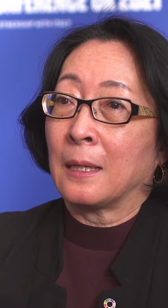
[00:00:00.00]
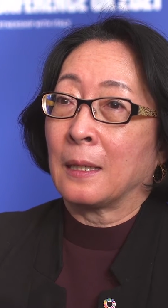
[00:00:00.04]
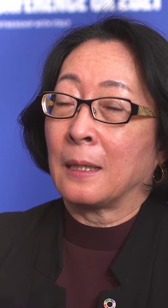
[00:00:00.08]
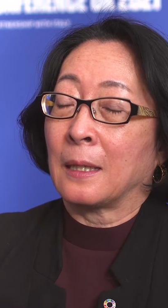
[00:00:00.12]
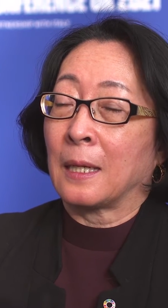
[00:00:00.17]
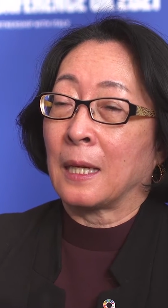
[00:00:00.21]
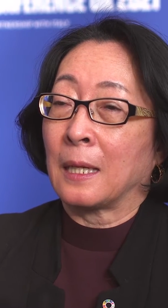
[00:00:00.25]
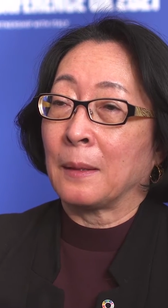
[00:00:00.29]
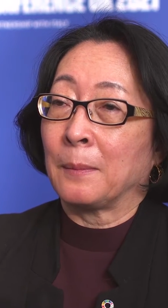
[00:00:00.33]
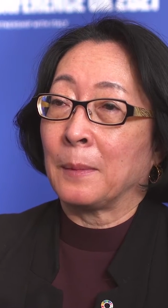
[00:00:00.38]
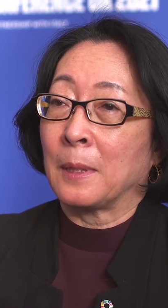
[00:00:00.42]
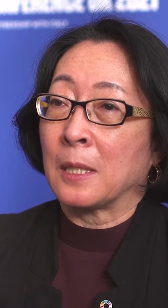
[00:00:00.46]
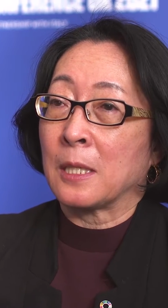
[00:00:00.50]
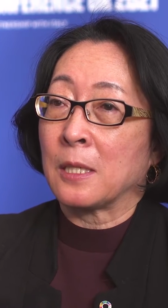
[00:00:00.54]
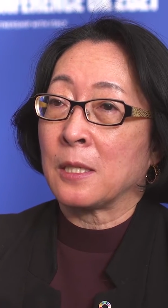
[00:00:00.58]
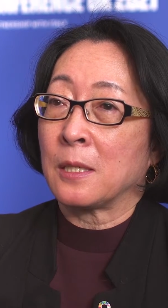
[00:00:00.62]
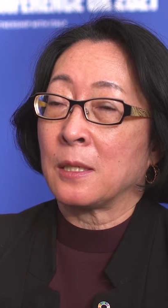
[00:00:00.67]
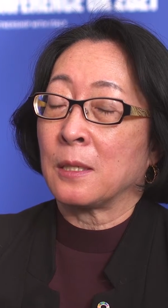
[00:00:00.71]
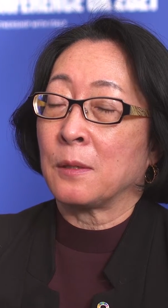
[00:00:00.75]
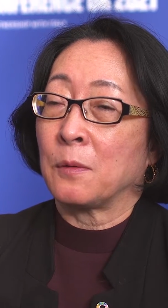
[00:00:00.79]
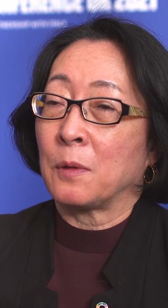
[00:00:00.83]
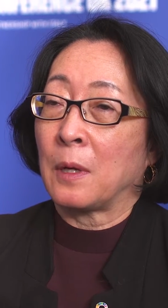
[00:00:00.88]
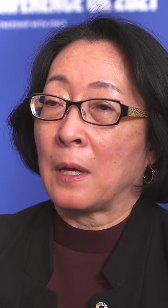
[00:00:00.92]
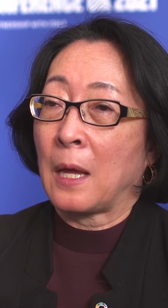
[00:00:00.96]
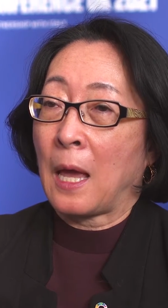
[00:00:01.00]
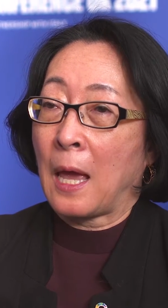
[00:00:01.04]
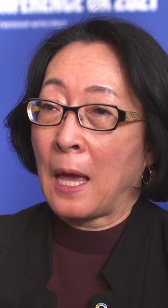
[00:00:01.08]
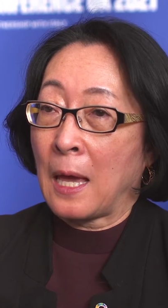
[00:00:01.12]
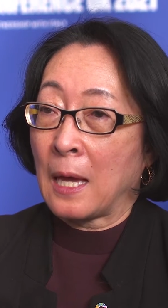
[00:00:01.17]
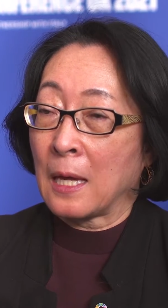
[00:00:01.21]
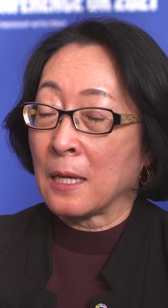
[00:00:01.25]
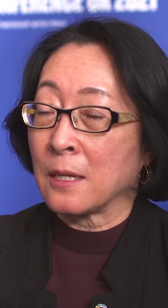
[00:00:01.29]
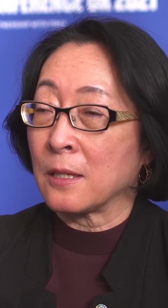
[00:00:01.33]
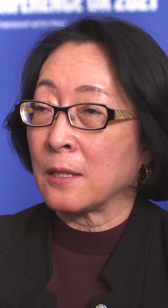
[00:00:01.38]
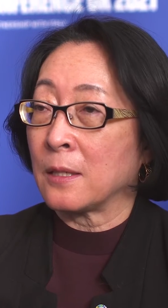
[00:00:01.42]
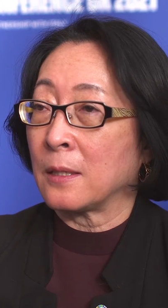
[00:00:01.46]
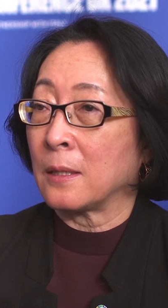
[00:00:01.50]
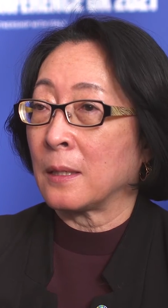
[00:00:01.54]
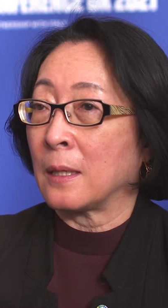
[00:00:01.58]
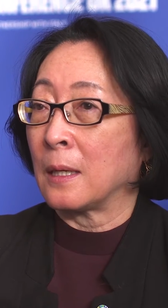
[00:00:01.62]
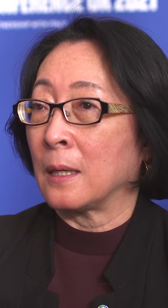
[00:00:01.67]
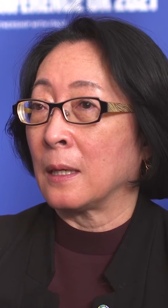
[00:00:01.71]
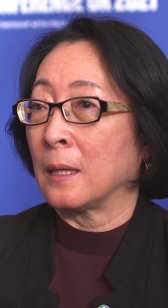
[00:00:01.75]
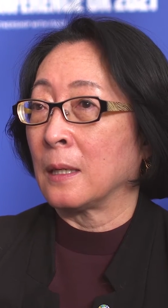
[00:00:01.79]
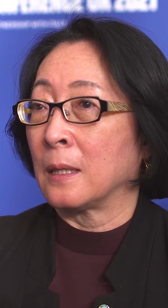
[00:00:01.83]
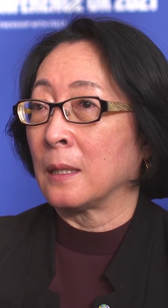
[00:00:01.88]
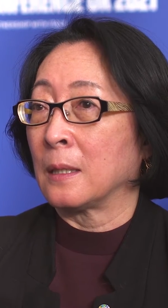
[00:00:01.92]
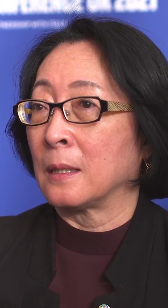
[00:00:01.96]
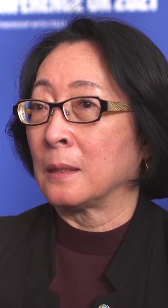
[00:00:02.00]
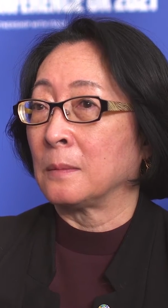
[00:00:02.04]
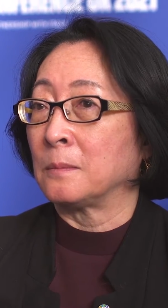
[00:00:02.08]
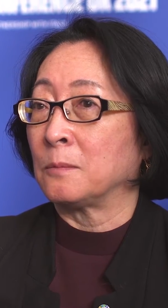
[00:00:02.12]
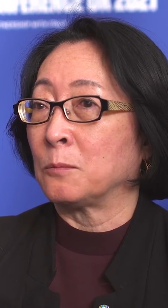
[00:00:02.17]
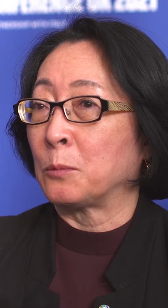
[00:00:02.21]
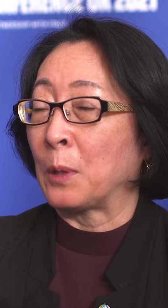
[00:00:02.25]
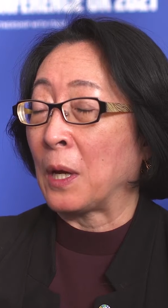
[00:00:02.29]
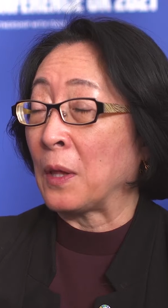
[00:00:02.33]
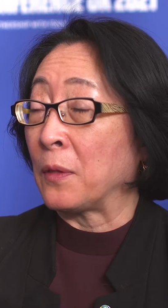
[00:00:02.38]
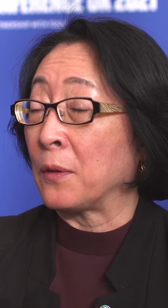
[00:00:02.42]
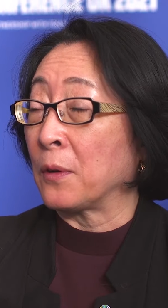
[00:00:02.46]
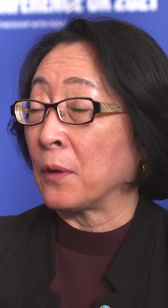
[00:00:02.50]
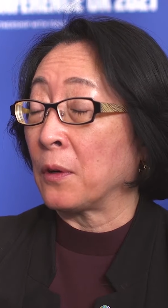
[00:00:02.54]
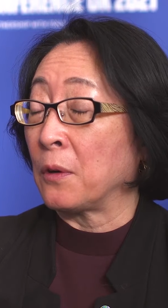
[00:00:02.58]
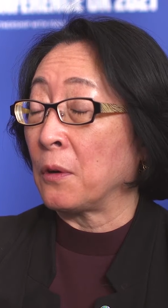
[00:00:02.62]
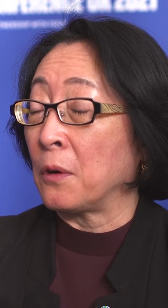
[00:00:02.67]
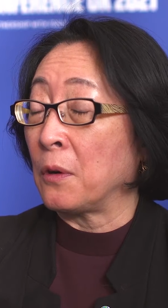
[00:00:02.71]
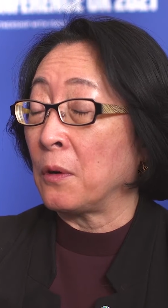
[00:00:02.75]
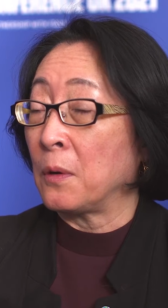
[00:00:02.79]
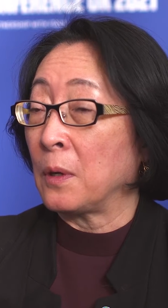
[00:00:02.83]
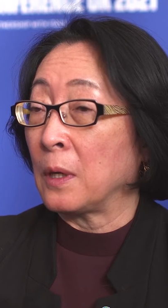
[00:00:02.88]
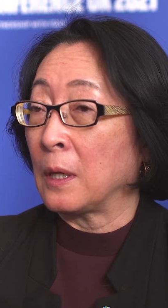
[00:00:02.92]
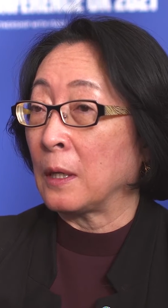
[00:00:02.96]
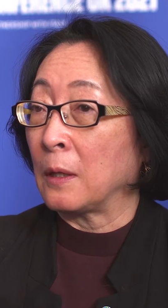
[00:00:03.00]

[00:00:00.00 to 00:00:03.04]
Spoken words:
climate and weather